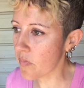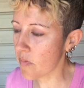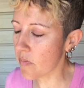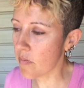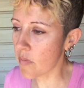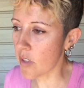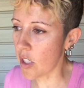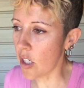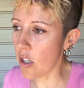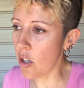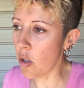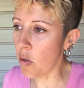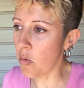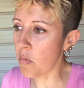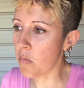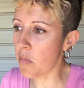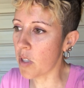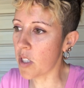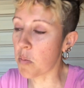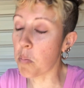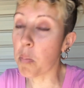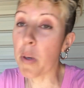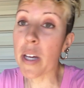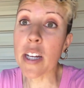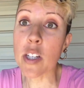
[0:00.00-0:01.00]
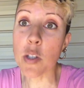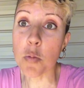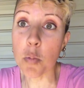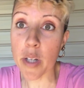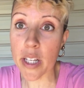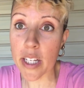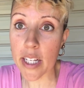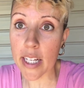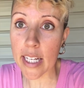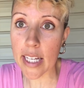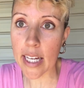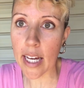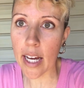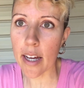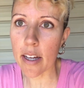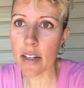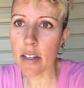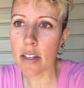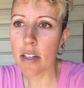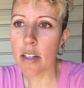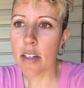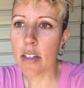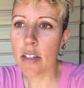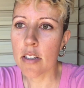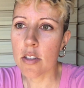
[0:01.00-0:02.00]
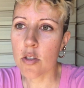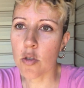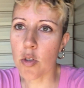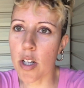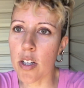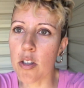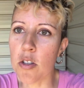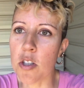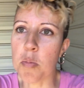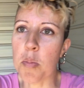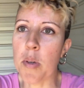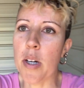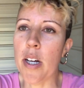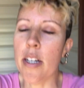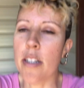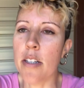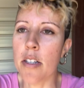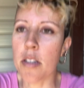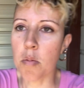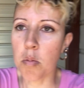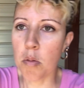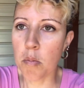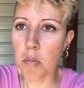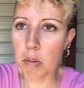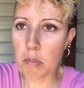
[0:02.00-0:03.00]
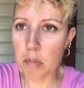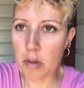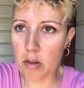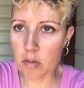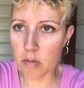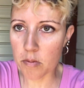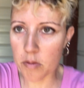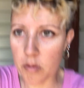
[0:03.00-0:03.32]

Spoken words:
you know, as big as we could get trailers behind us when we moved